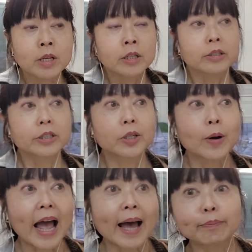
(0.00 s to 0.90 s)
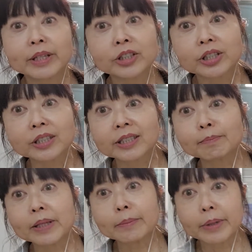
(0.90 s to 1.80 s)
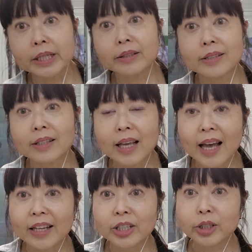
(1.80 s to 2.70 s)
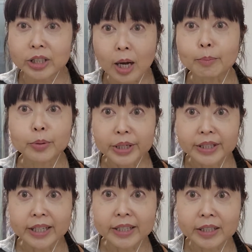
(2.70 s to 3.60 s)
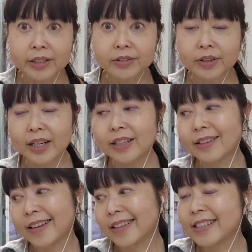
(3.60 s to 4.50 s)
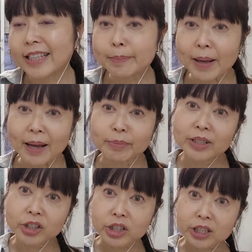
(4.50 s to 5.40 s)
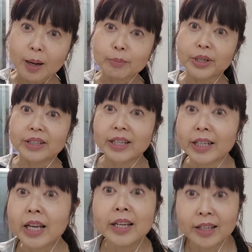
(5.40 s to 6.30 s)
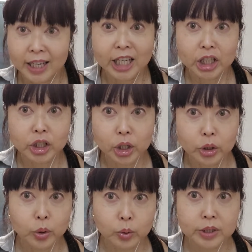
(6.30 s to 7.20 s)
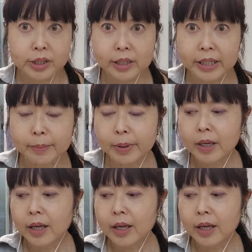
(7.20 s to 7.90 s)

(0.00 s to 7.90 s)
So apnea just simply means that you stop breathing, right? And sleep apnea, you stop breathing in your sleep.